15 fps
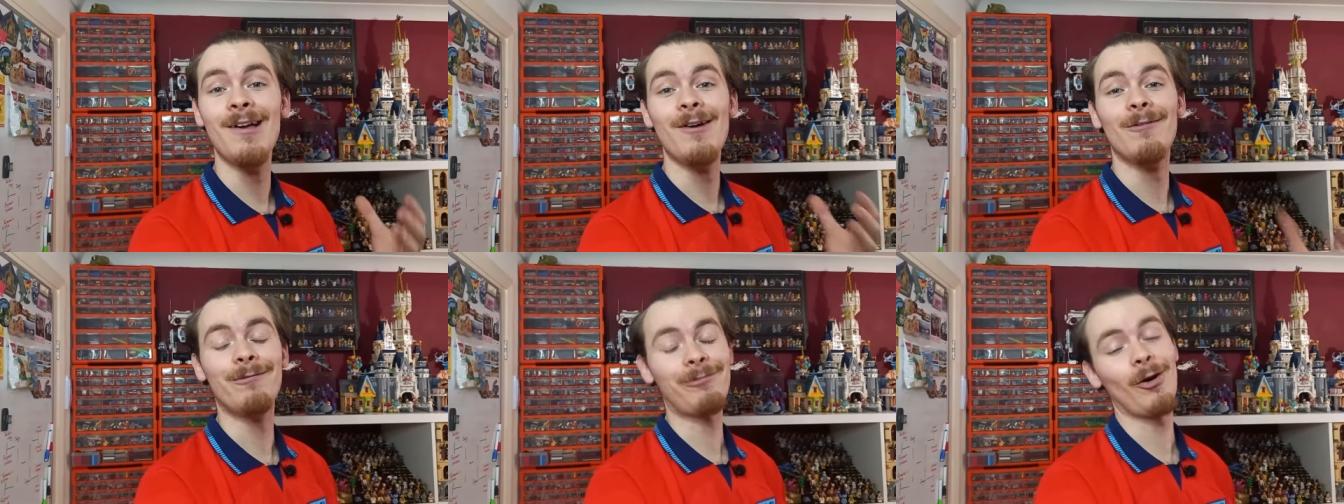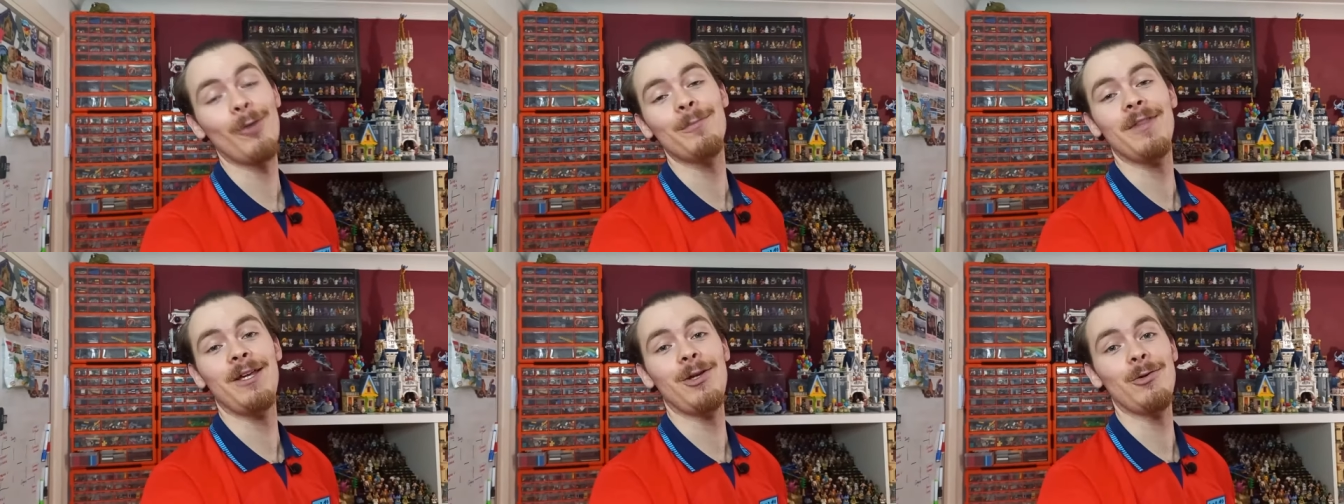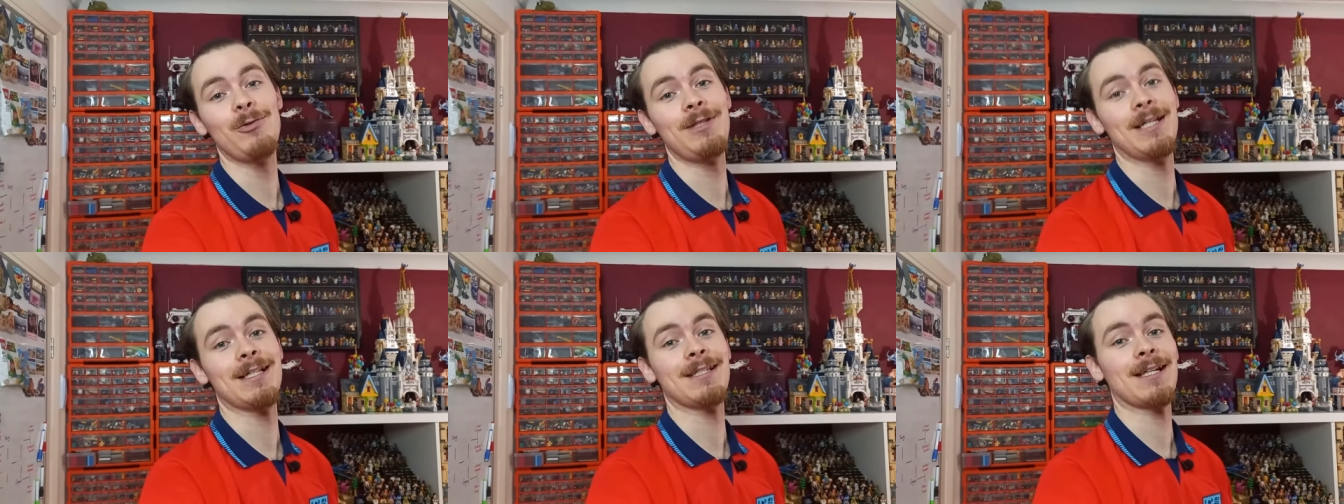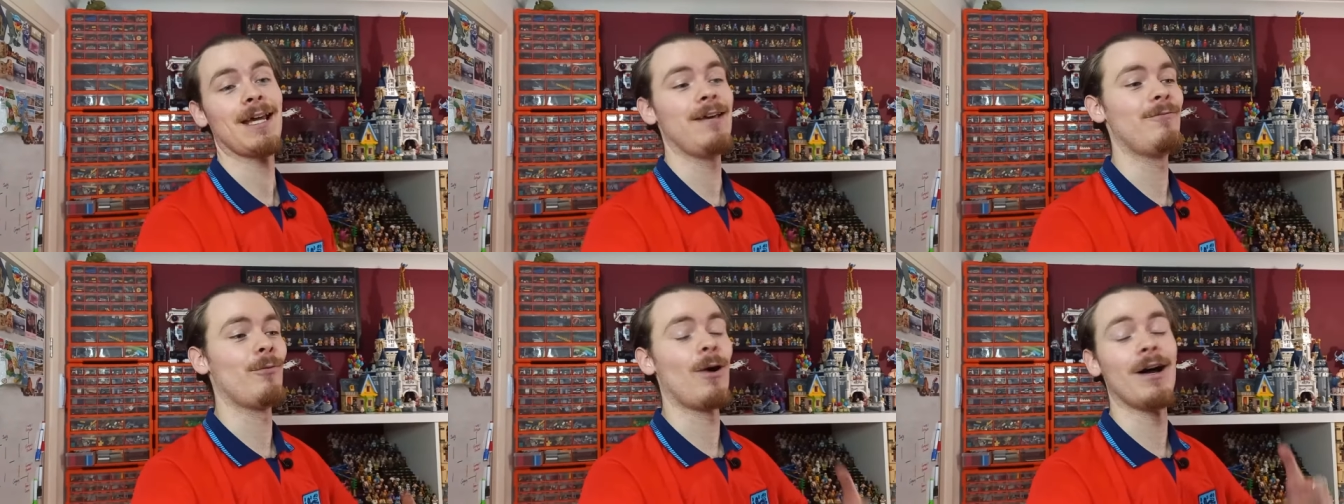from the UCS
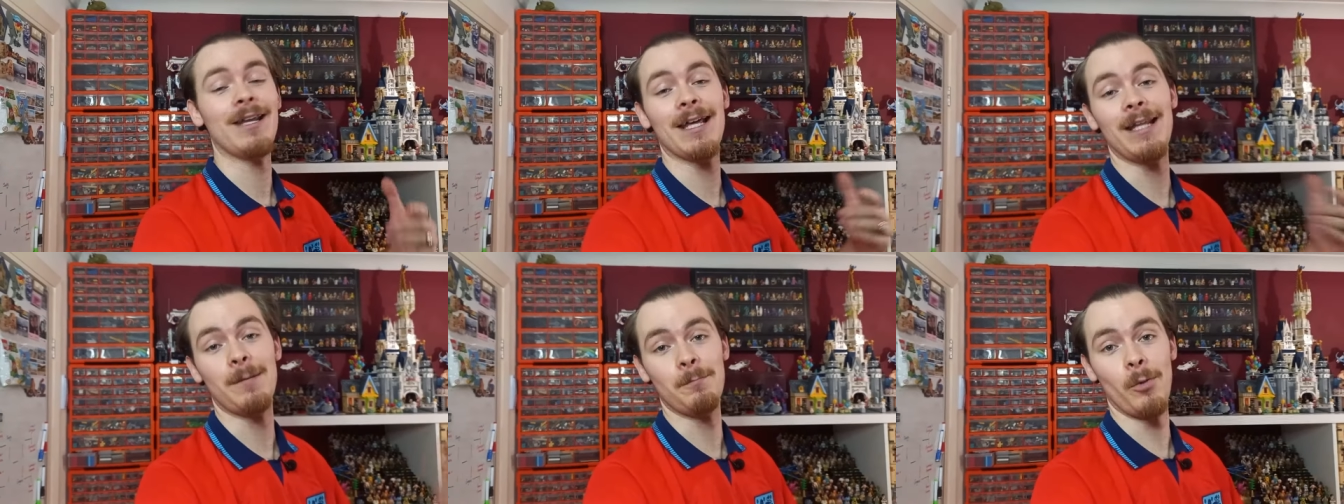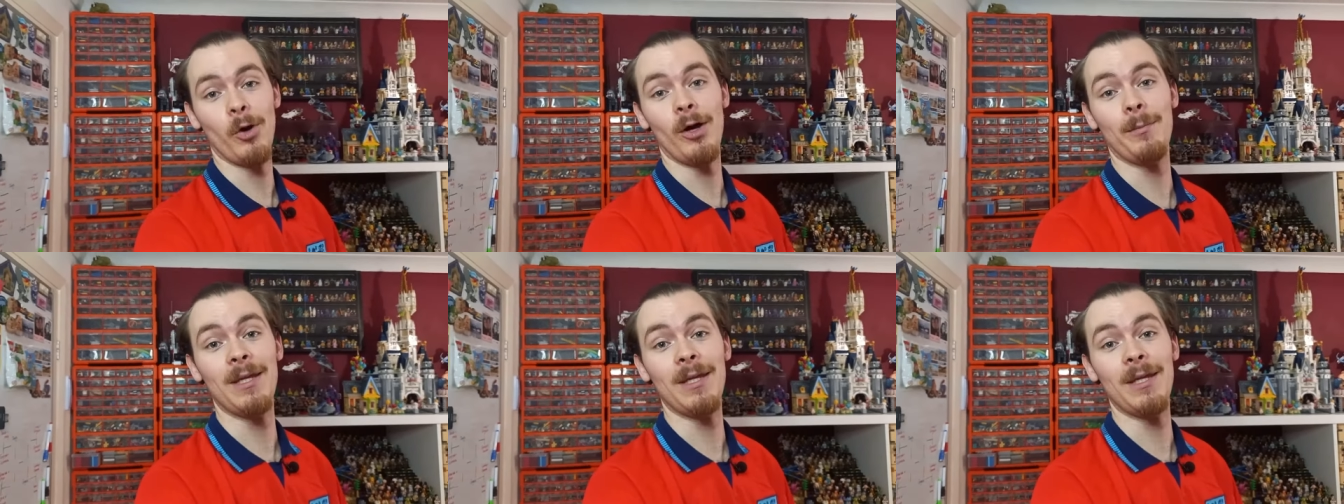Slave 1 and then put